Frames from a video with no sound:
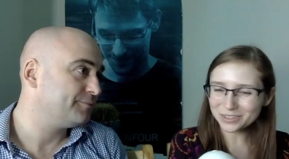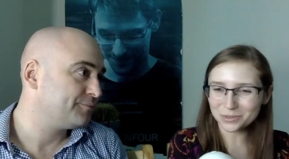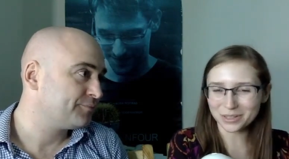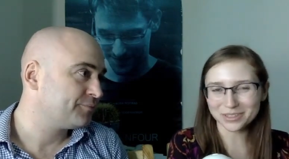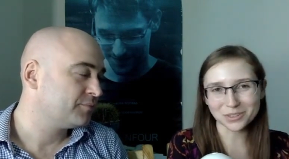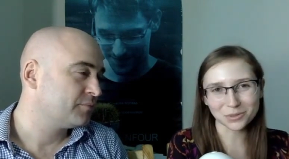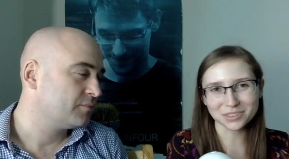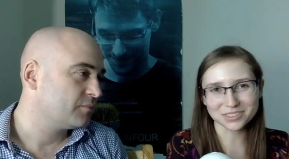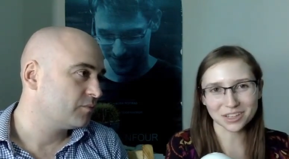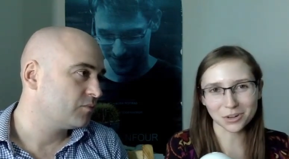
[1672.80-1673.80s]
Speaker 1: you would you
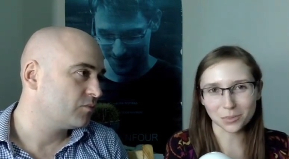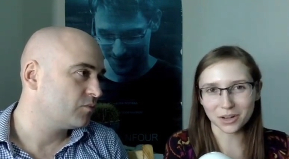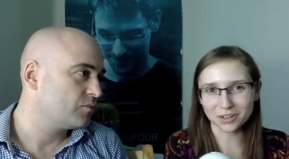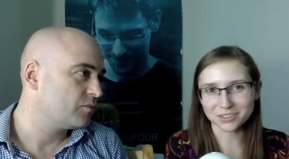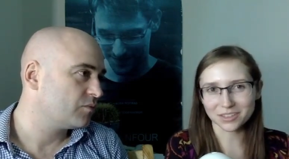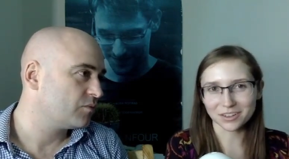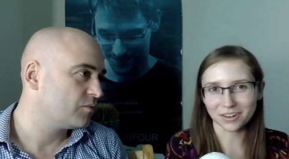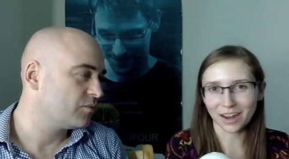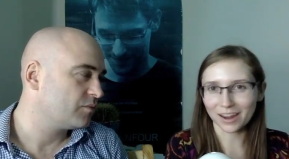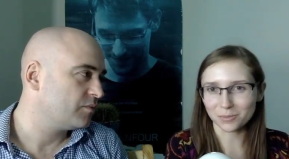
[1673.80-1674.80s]
wouldn't tell your parents that you're
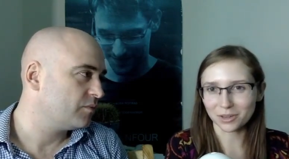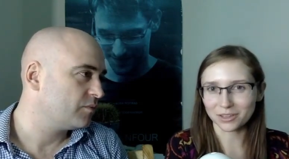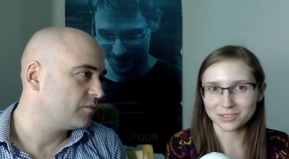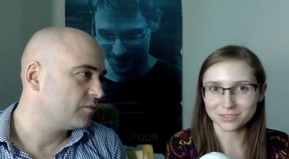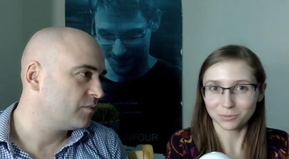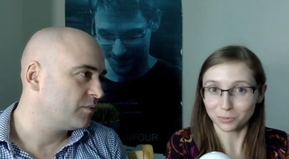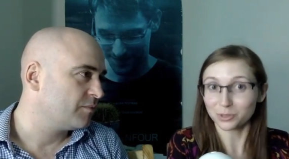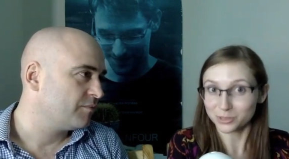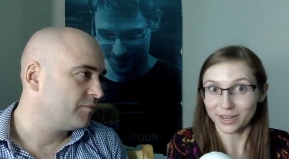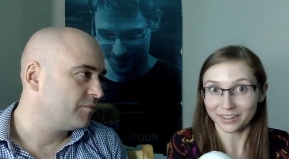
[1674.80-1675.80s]
gay because
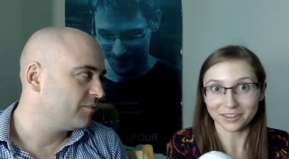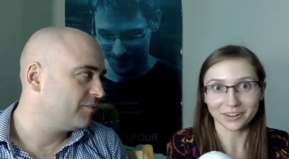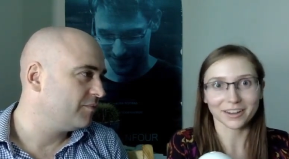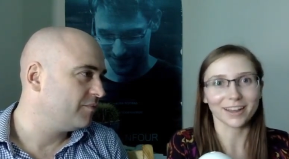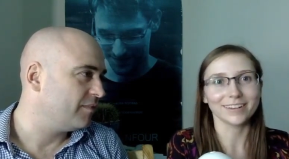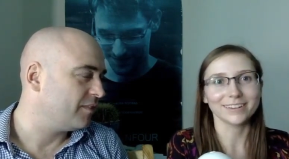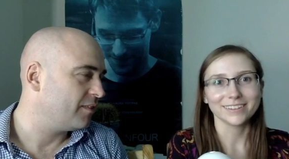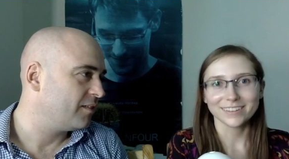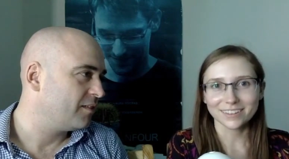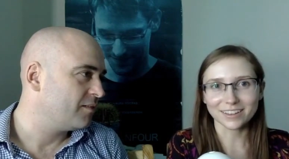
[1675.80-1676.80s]
we're just not there yet.
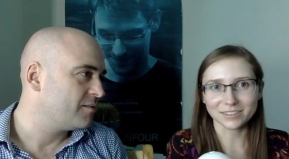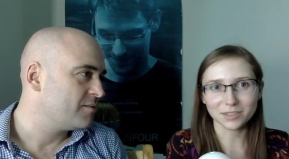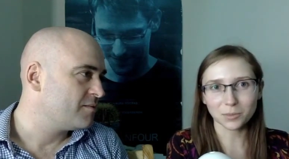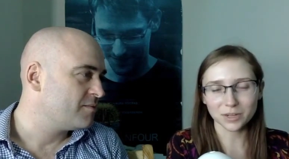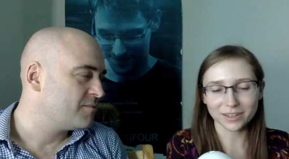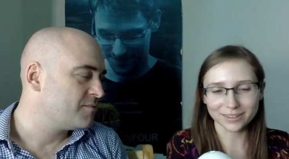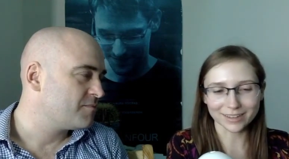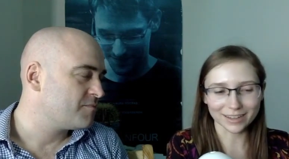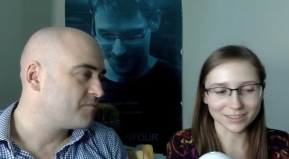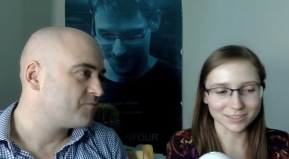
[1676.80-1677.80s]
Like somebody
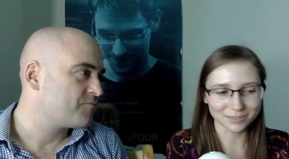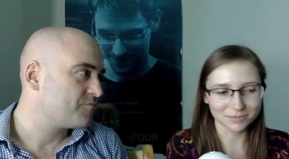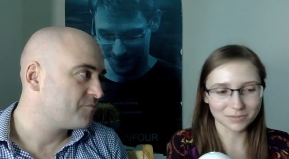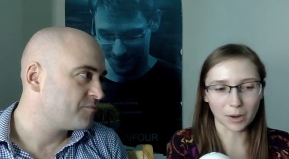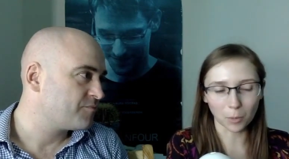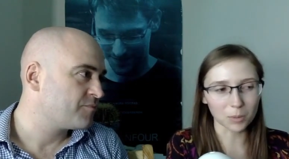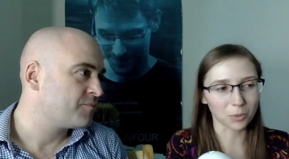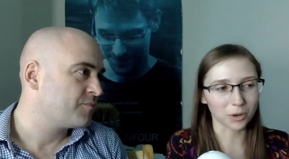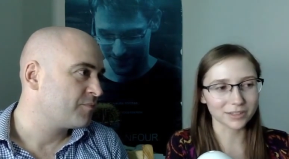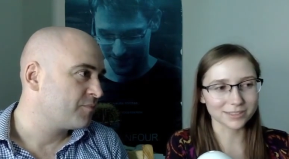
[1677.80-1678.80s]
had to, at one
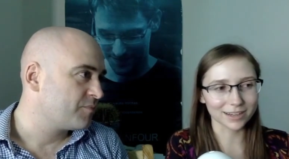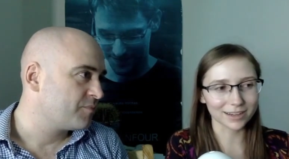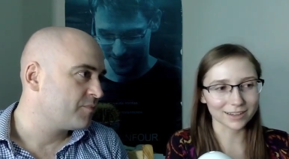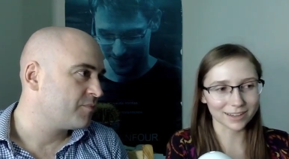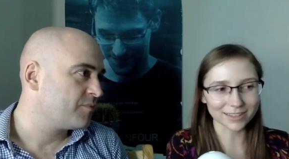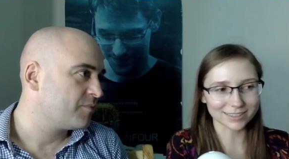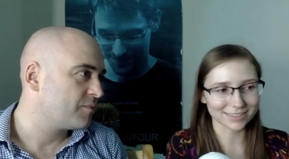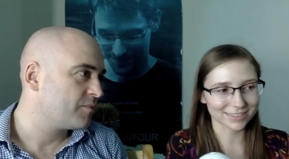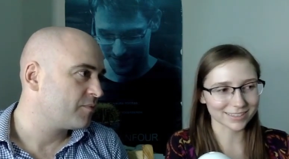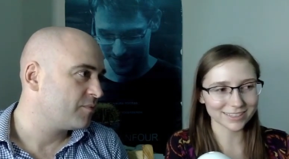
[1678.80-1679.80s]
point say,
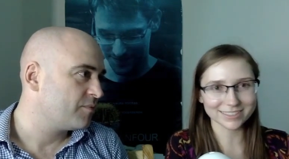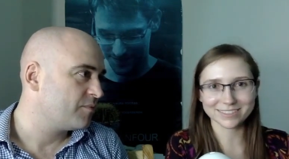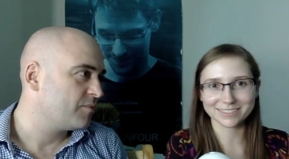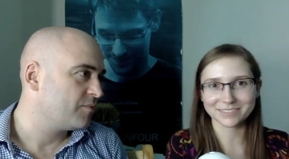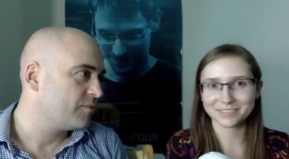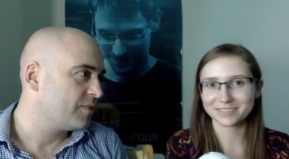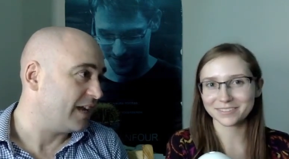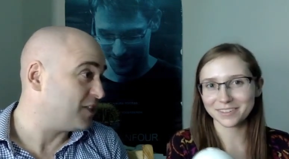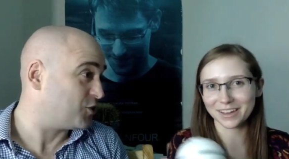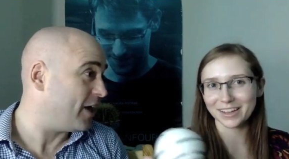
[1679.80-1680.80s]
"Yes, it is."
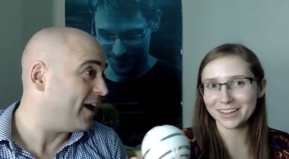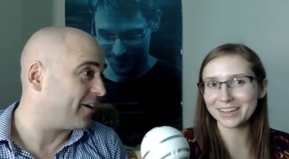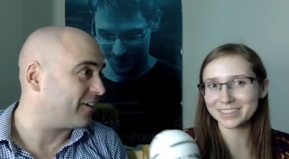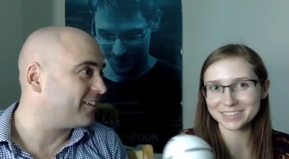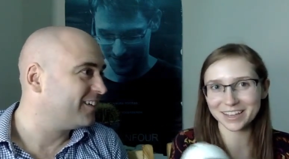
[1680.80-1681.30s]
Speaker 2: It's there. It's